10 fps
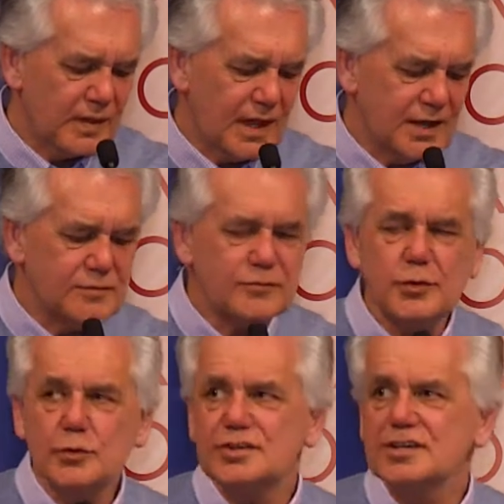And in
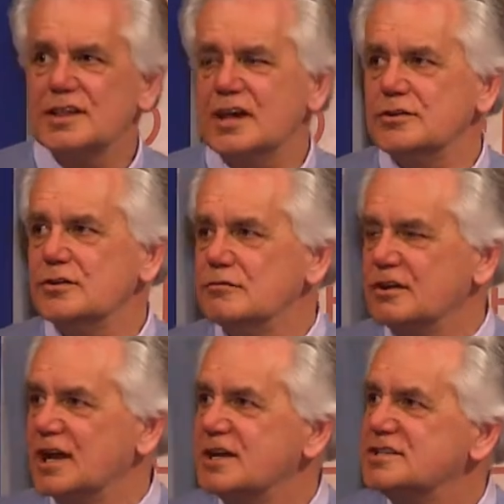forging that new
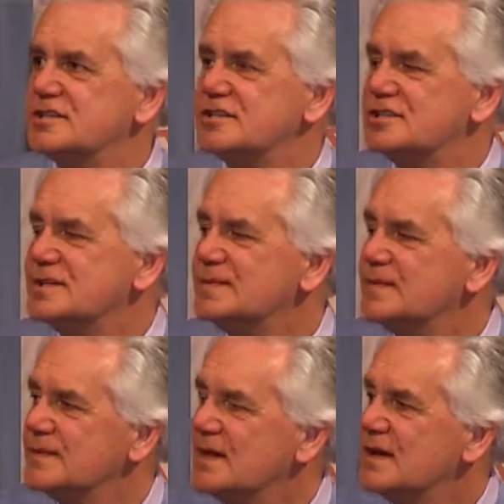relationship,
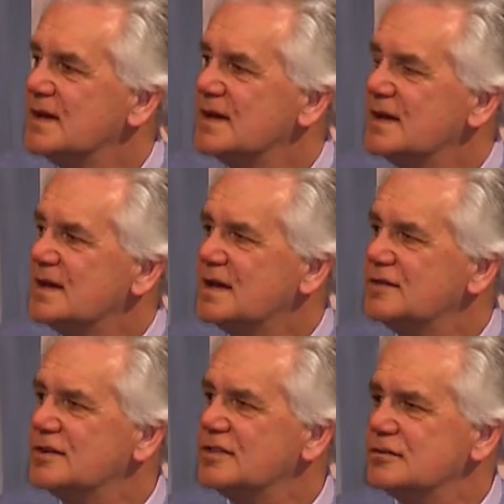I
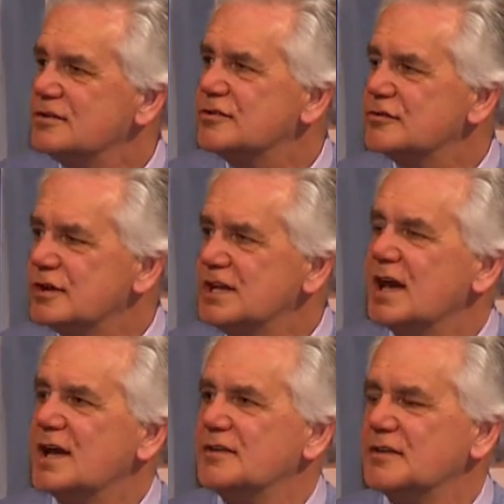think there are three
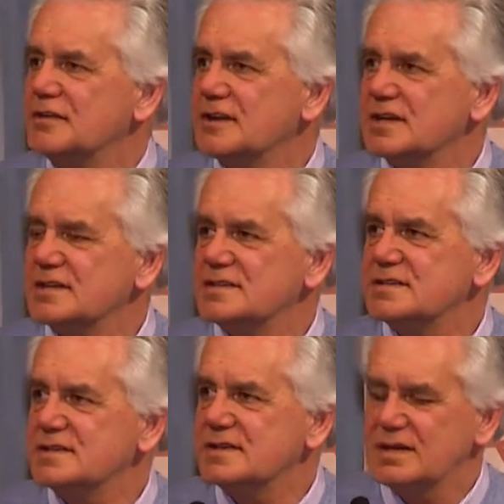other
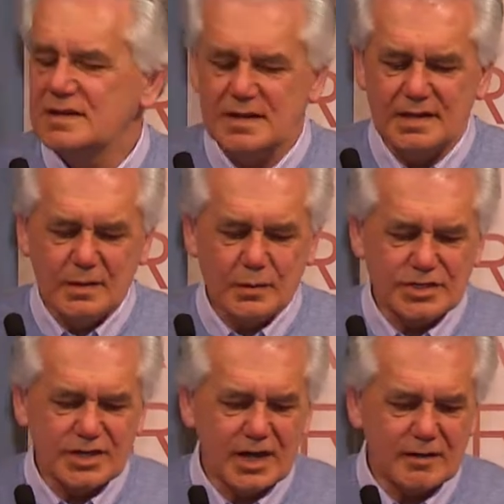things
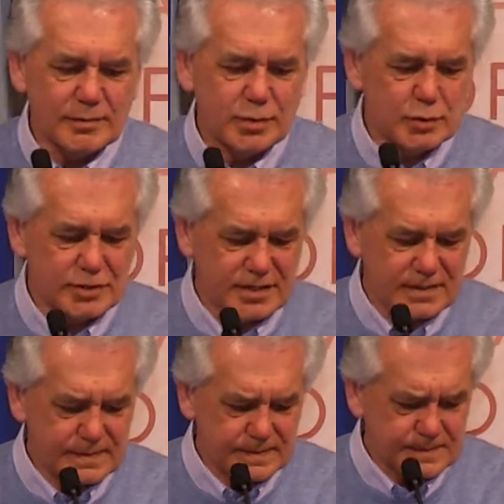which are important.